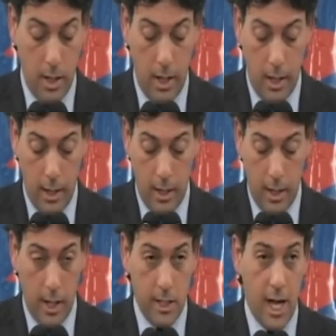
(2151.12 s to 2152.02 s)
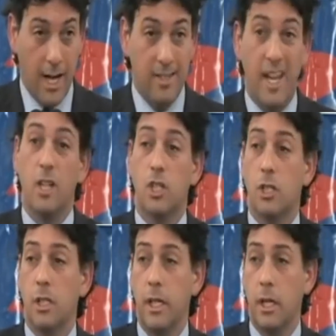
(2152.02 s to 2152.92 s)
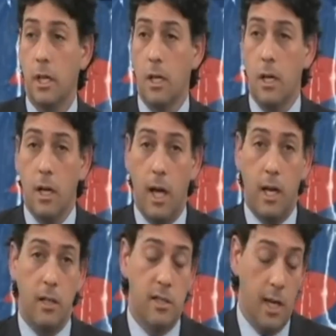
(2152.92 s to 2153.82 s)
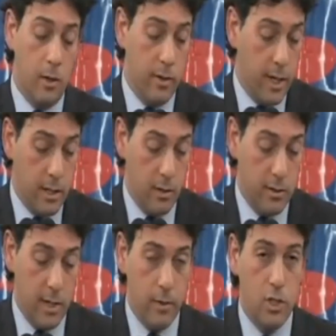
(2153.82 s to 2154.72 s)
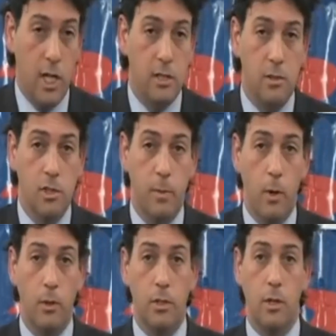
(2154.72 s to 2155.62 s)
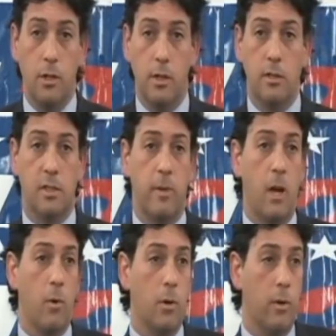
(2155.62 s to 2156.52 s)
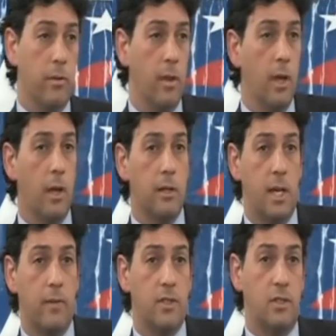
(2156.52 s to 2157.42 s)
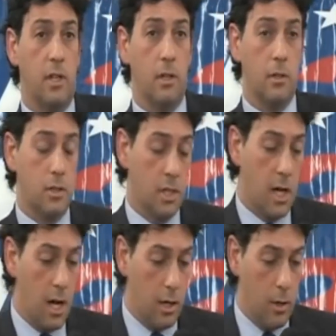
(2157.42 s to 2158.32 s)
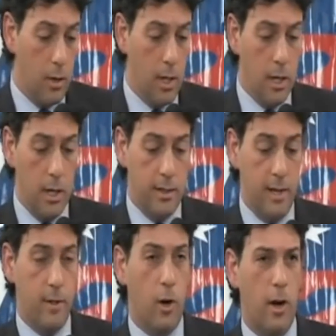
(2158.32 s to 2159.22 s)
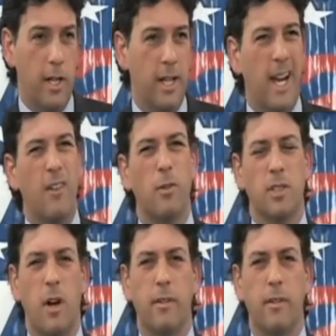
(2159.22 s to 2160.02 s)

uh, not intentionally, I can tell you that you know, David Jensen, who spoken to you earlier, somebody I work with, David Sigale in Chicago, David Hardy. Not everyone's